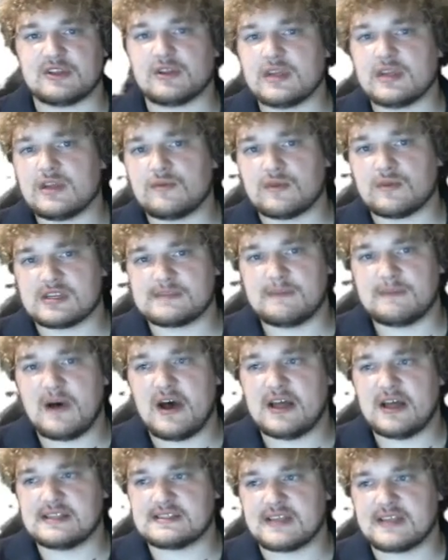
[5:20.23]

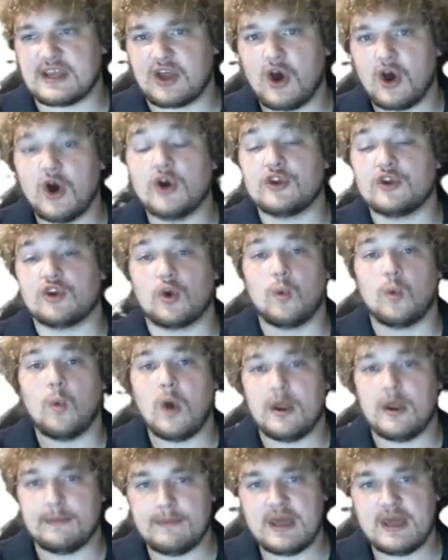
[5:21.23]
response like under
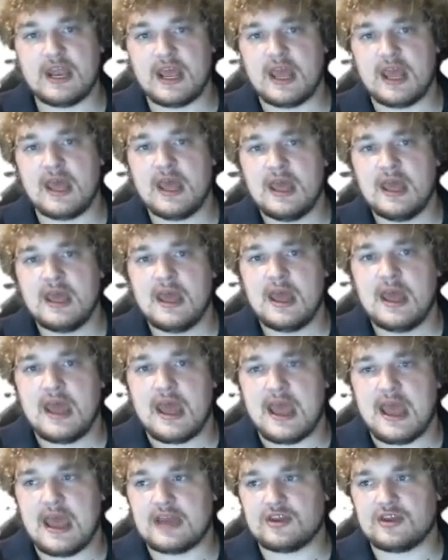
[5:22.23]
1 minute,
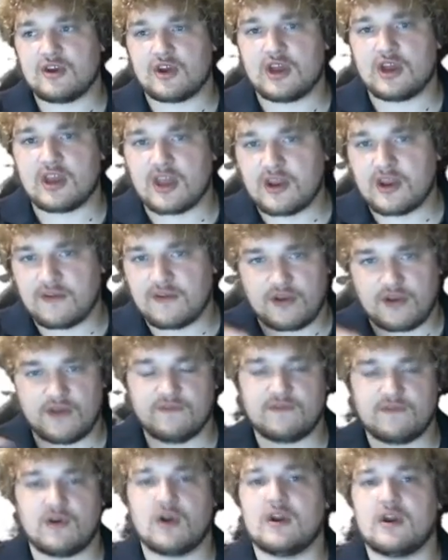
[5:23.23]
and you're going to get
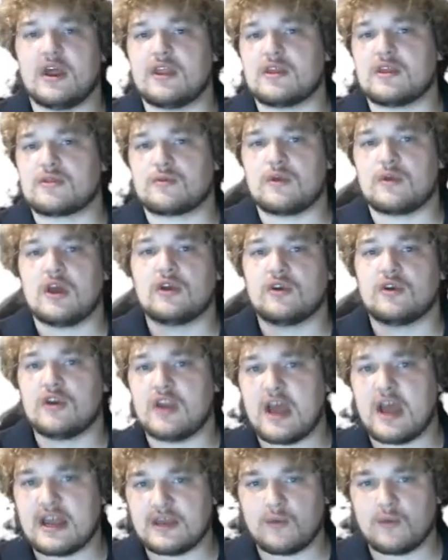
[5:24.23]
converted at
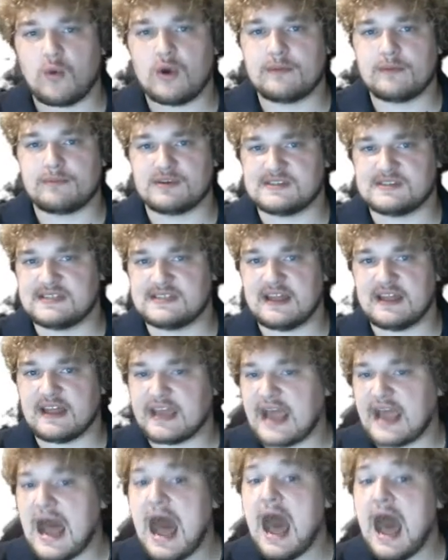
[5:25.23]
391% like
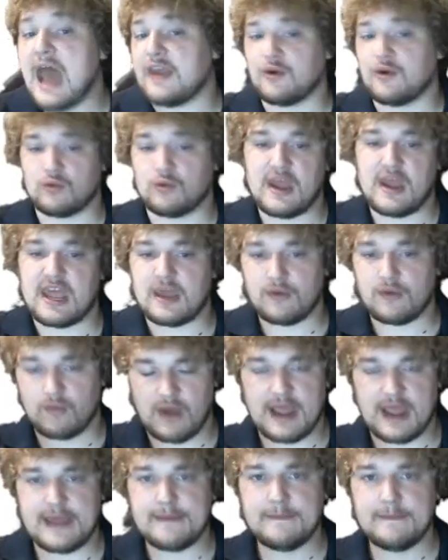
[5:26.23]
higher rate,
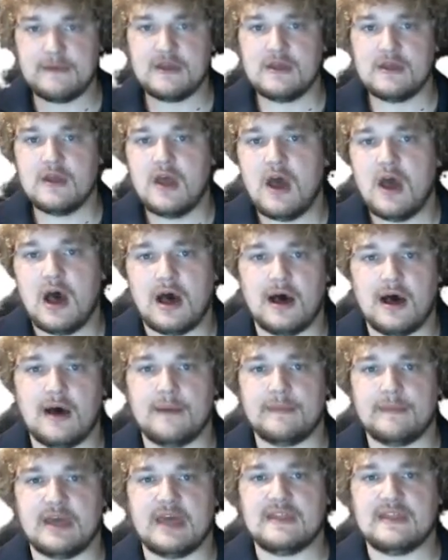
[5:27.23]
right? And
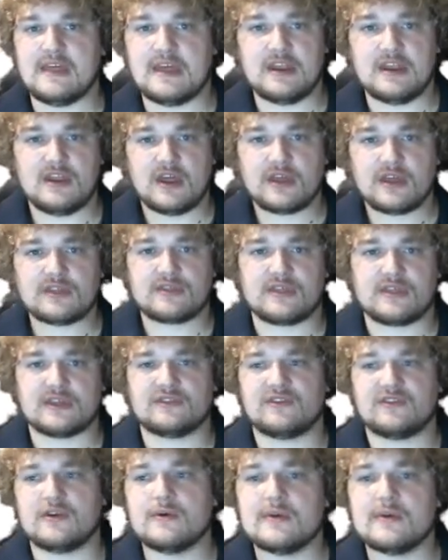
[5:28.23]
then another thing
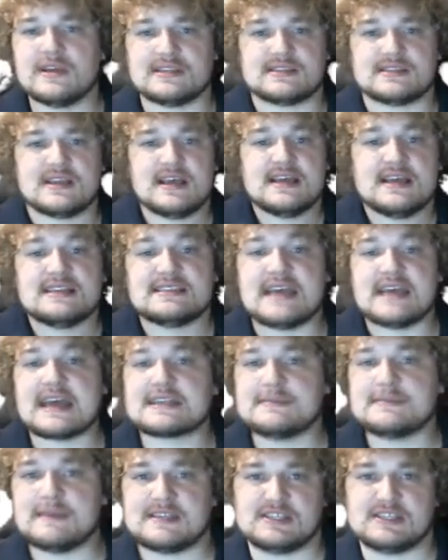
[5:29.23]
too is text
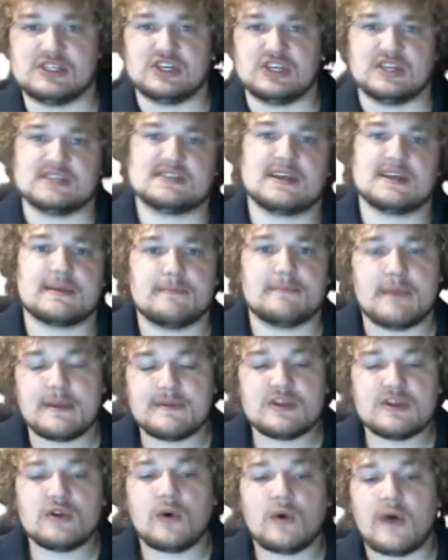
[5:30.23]
messages. Like maybe you
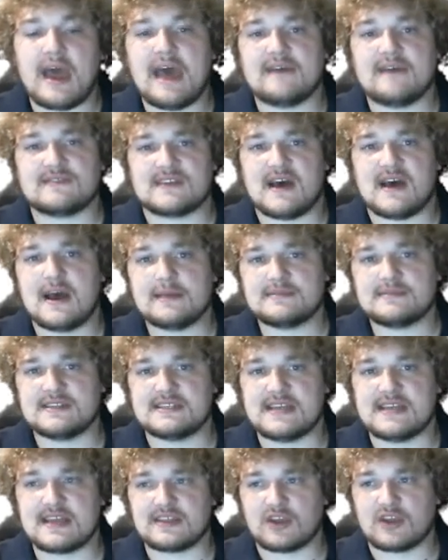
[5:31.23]
don't have time to
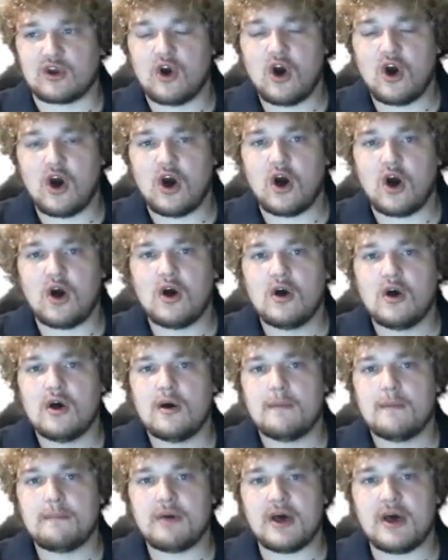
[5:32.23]
take the call,
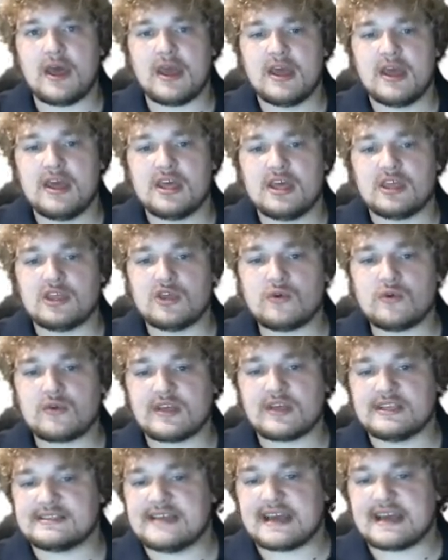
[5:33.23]
but you can
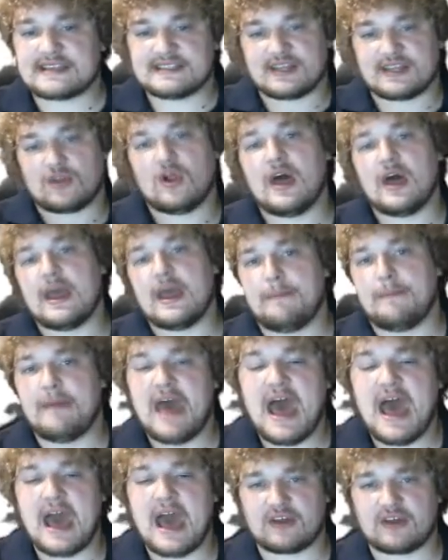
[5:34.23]
text the client
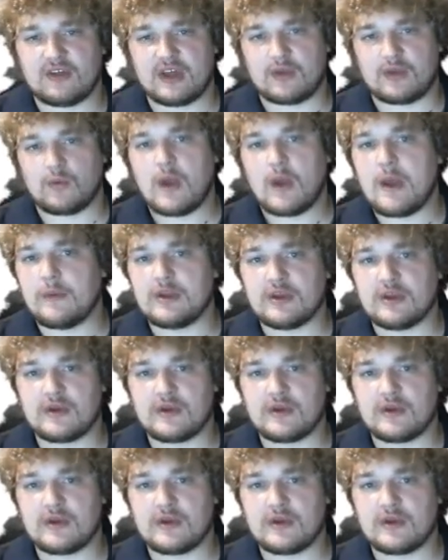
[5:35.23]
back, like right when you get their